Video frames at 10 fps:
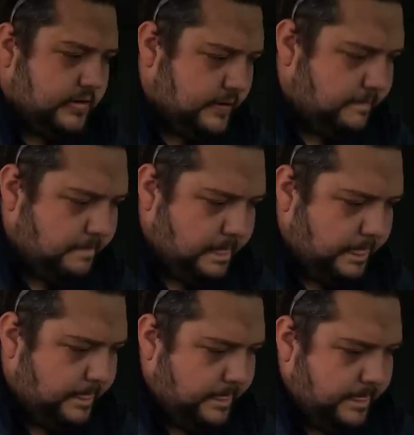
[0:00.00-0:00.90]

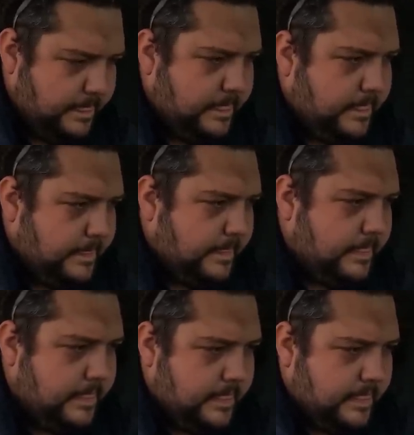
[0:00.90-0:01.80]

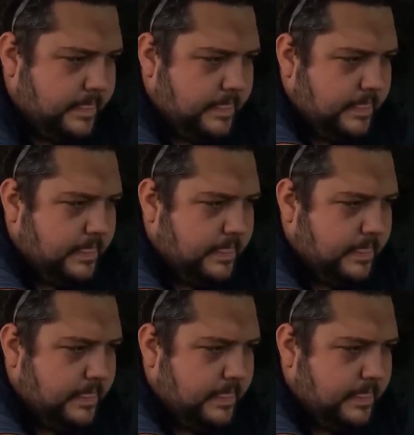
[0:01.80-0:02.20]
Nobody speaks.